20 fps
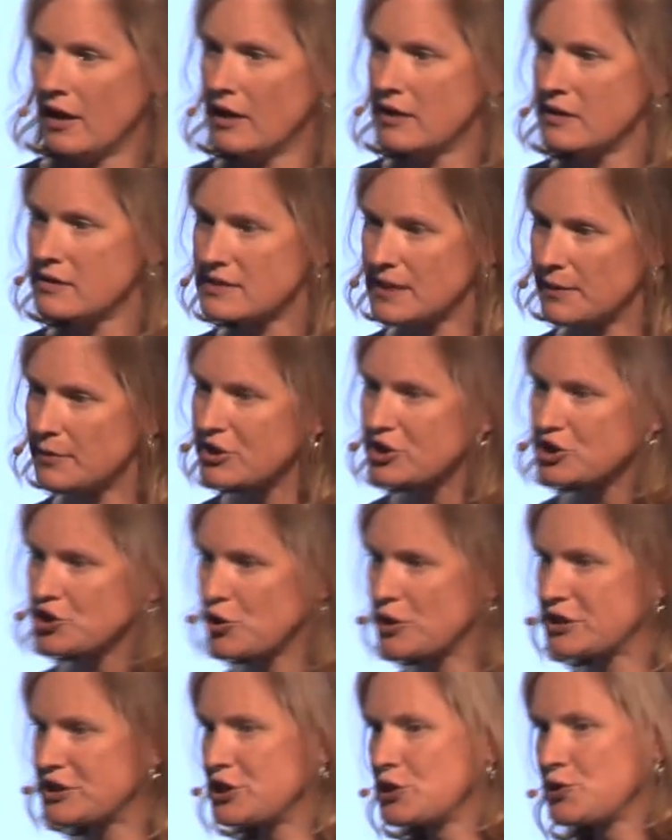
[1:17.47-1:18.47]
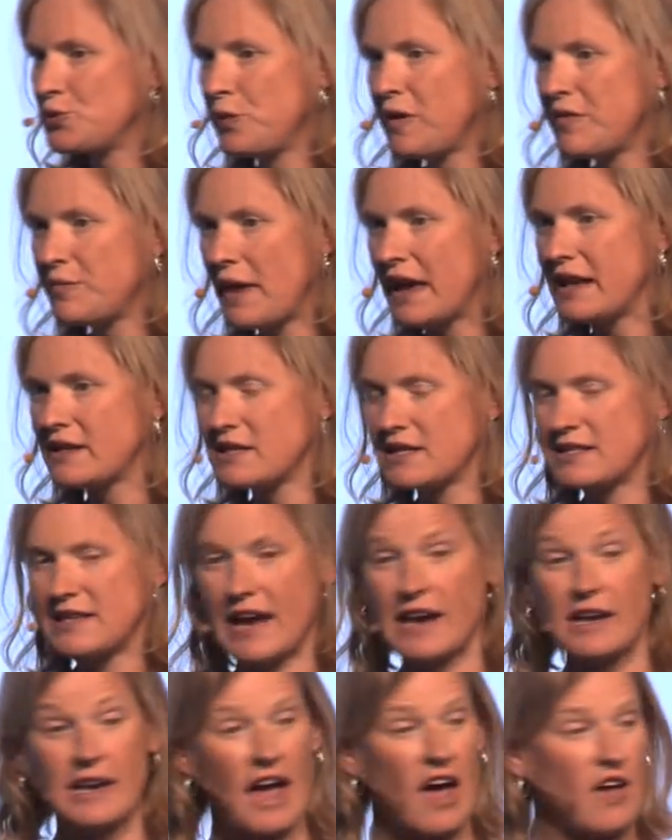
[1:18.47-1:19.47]
Some of the choices we've made to
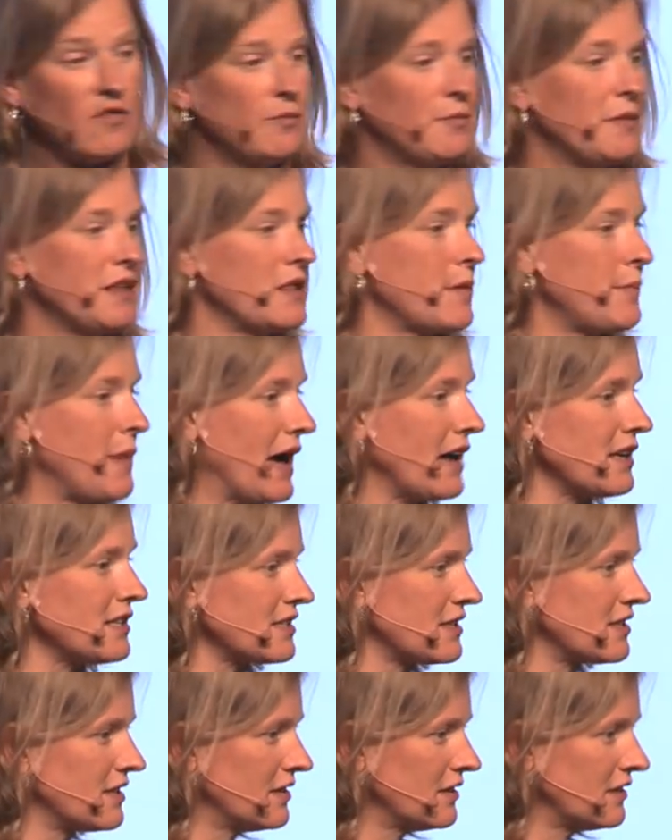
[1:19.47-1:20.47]
date haven't been the best,